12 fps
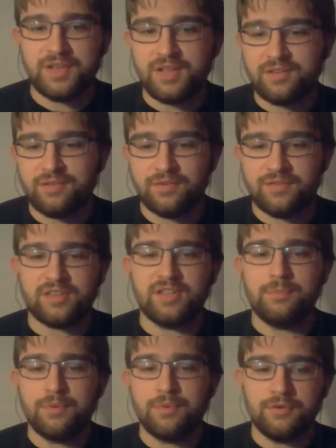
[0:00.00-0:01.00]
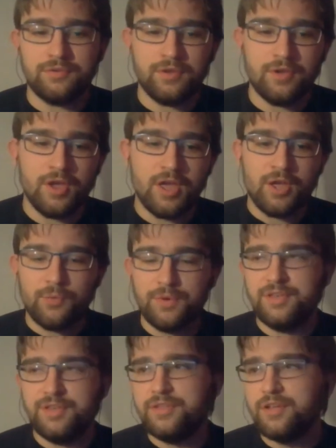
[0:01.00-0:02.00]
and at a certain point,
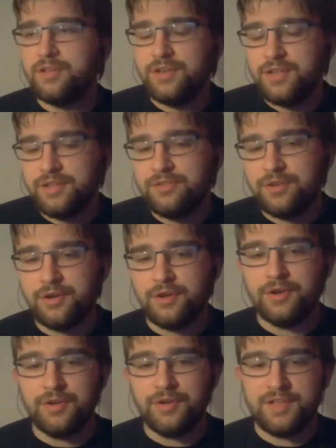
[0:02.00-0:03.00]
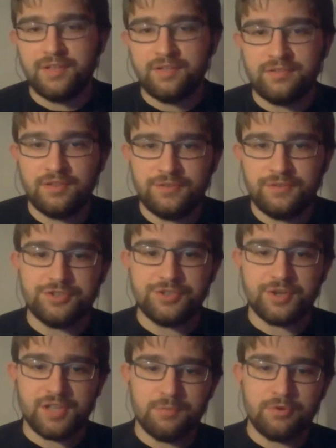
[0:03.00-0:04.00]
we didn't need the ENC
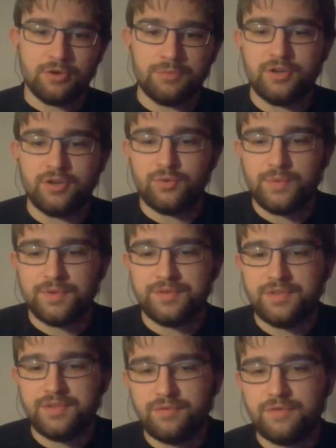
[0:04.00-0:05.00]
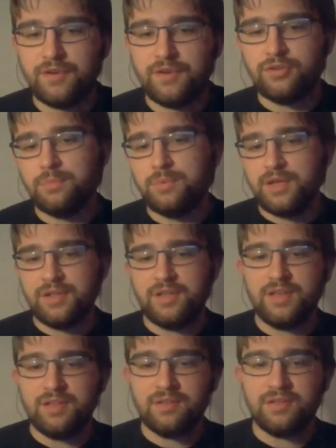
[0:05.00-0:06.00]
feature anymore because we wanted everything to be in
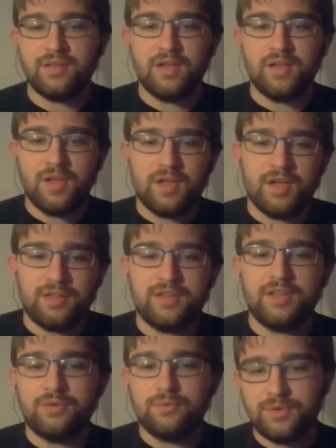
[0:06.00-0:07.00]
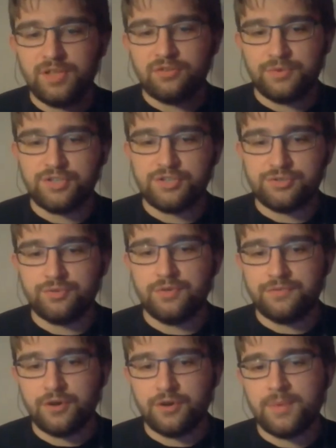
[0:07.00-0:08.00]
Git, and then we switched to
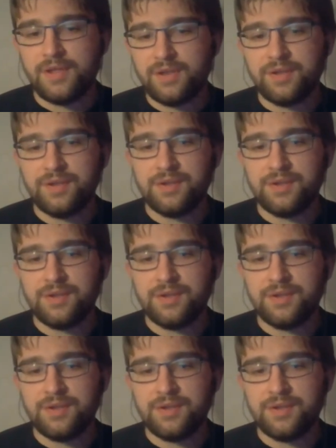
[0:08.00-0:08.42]
the Foreman.